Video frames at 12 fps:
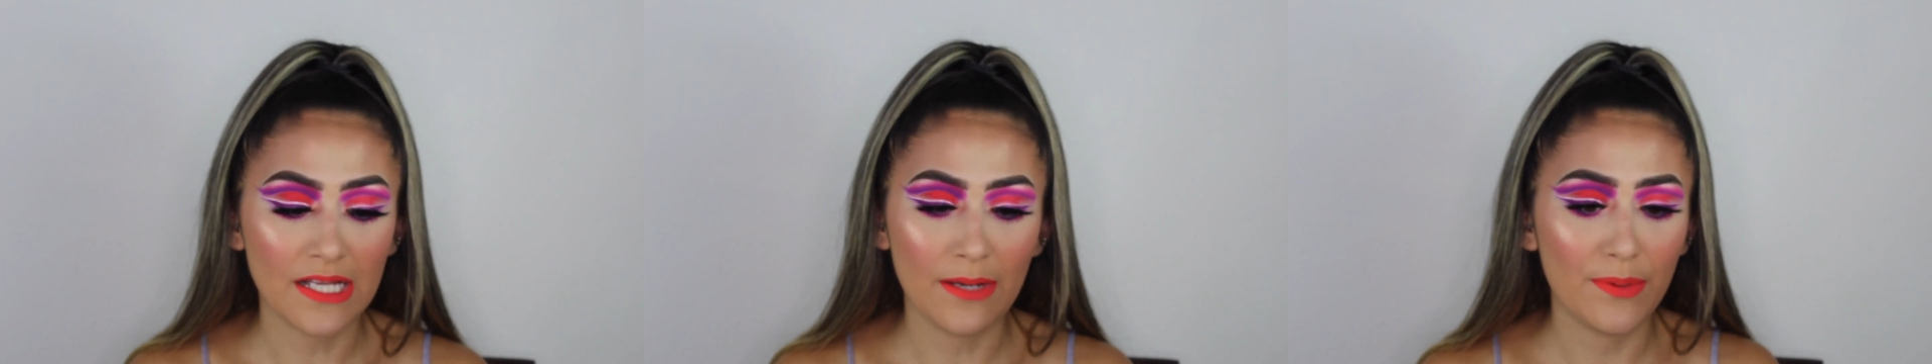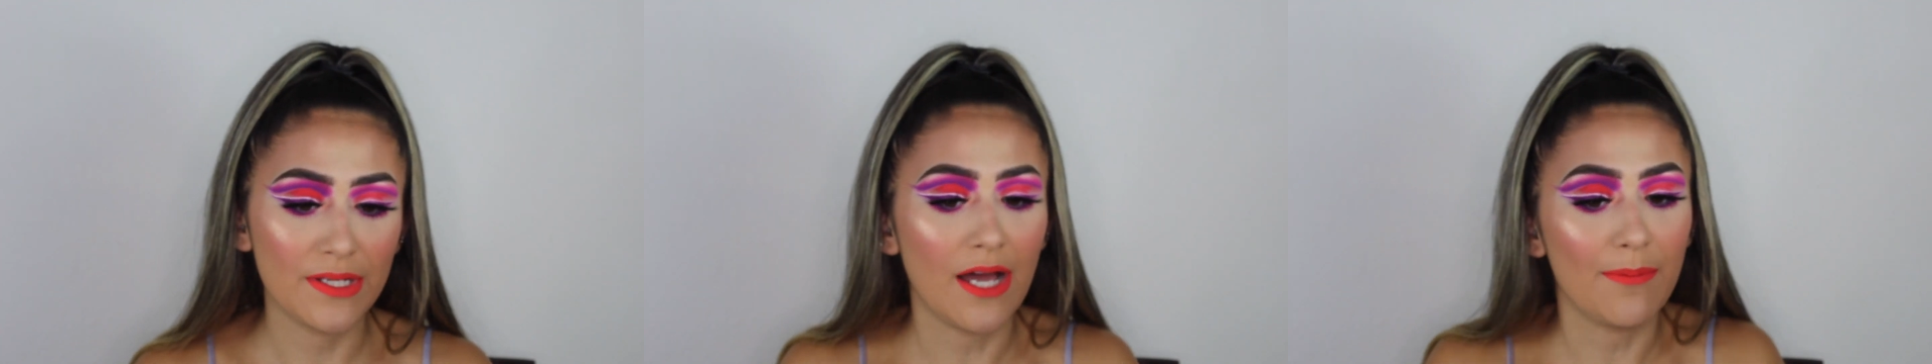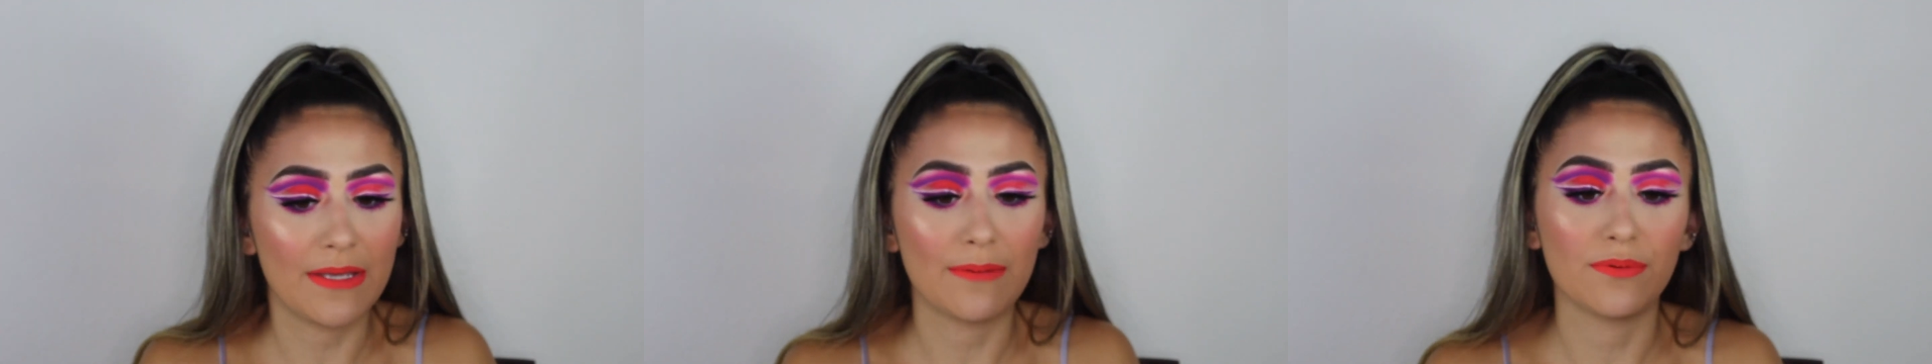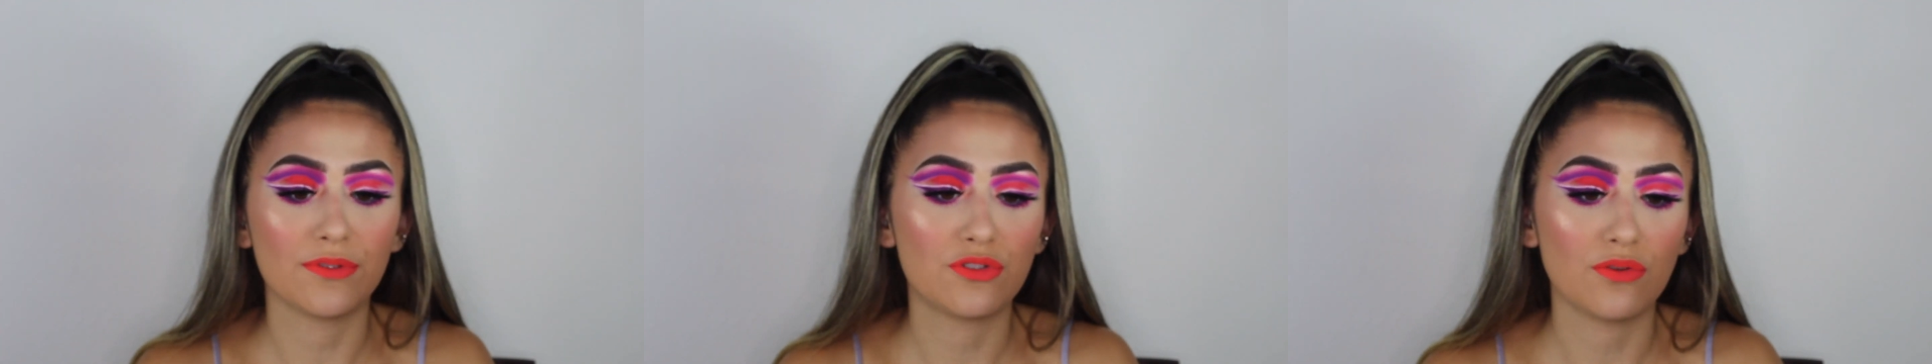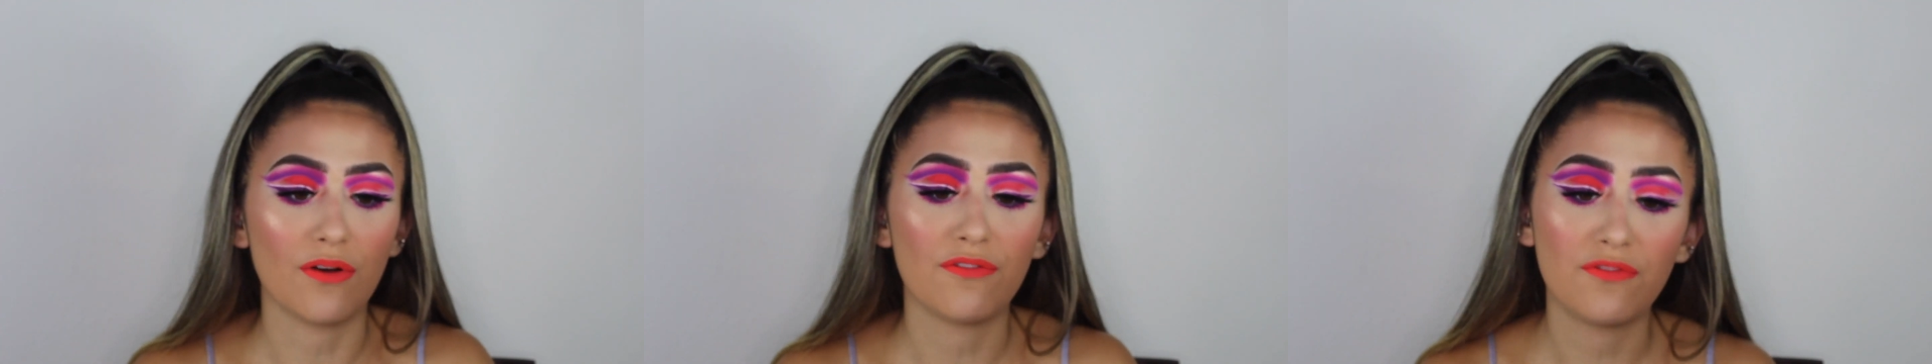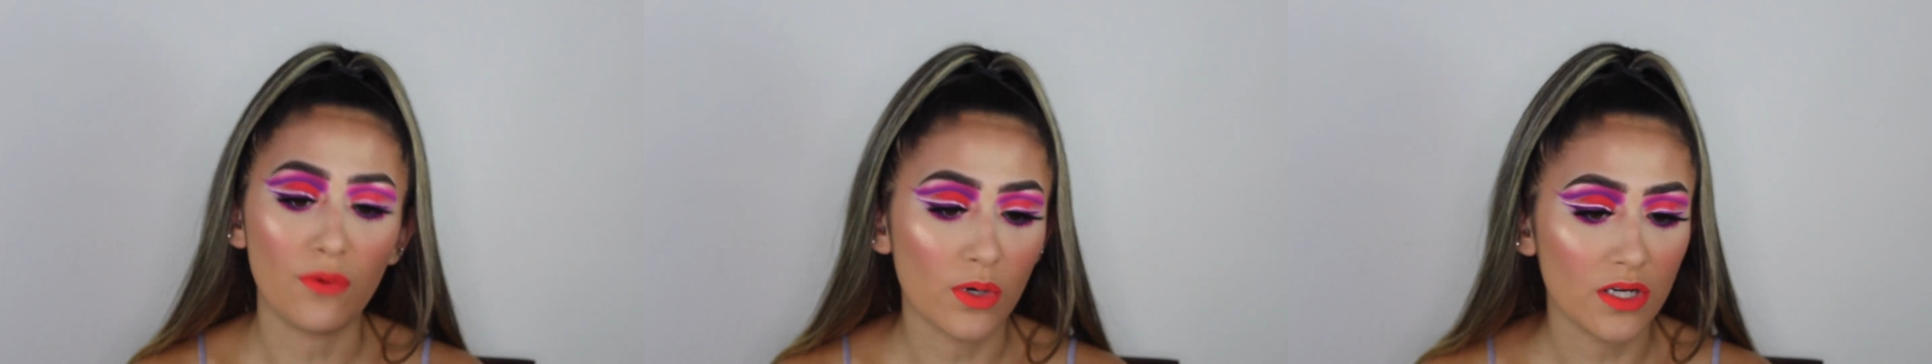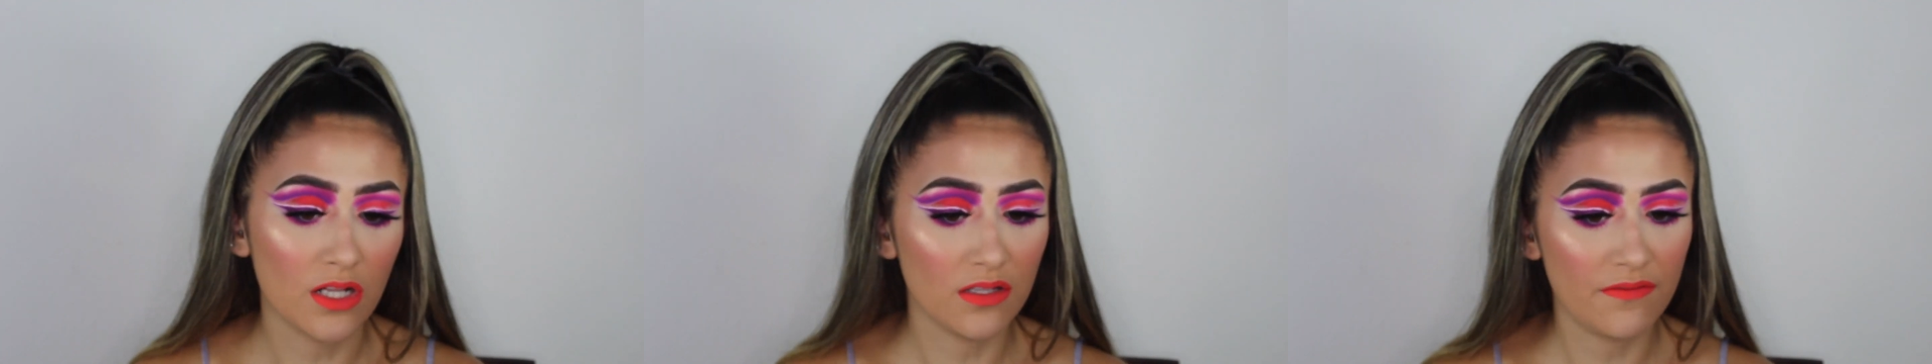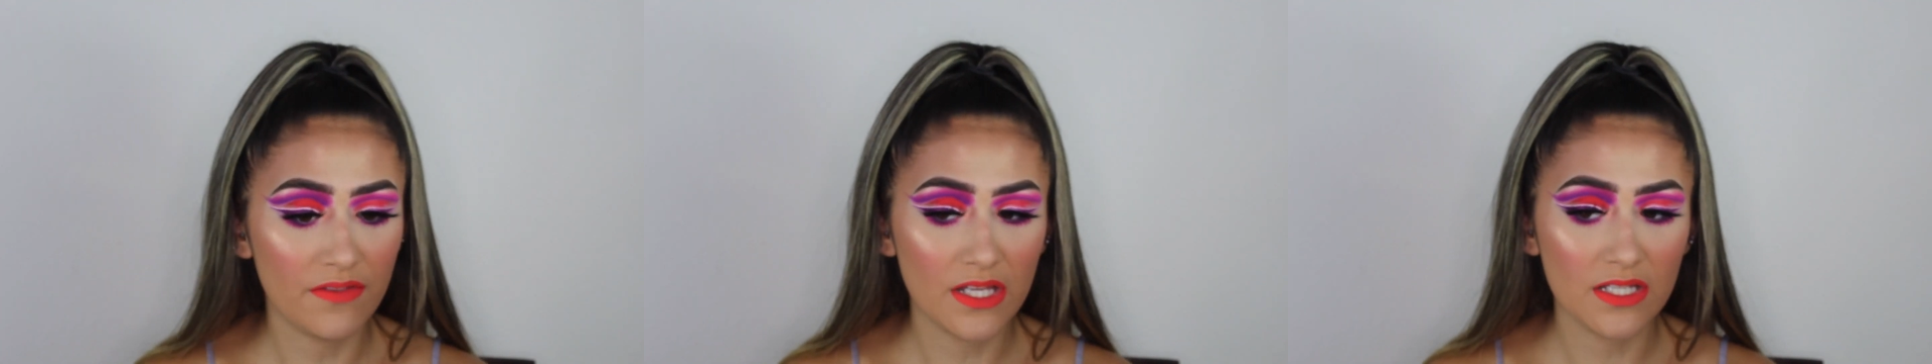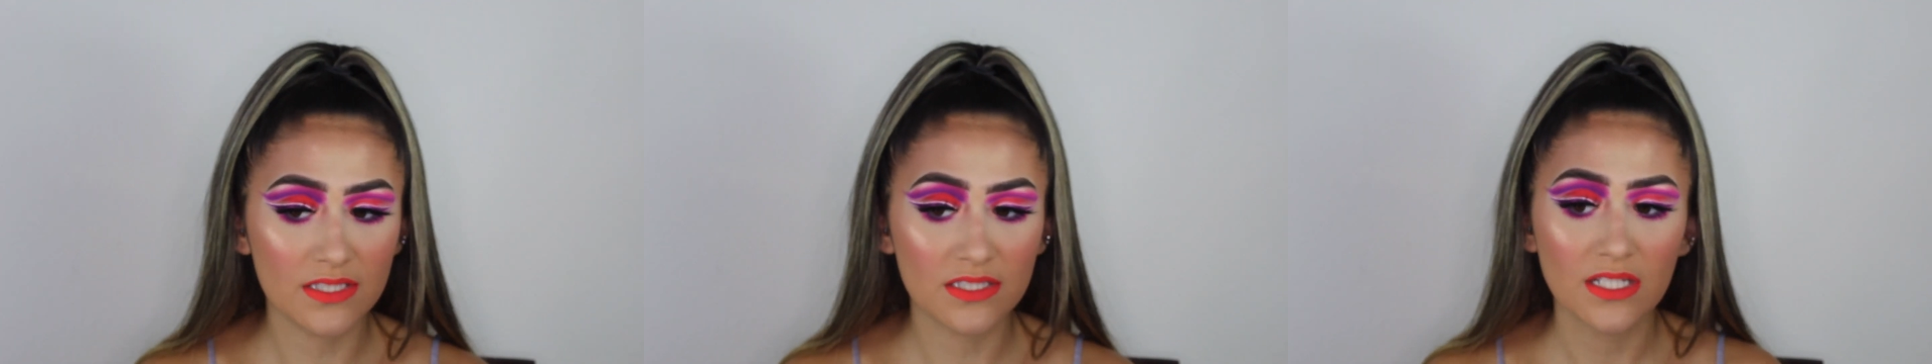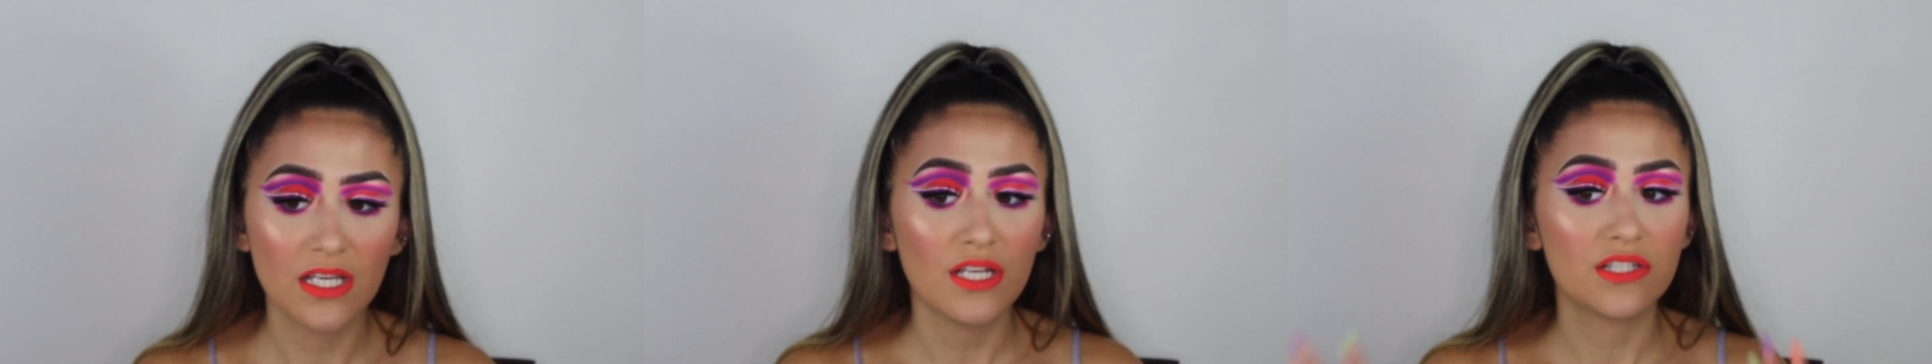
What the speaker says: I would not be able to afford all of this.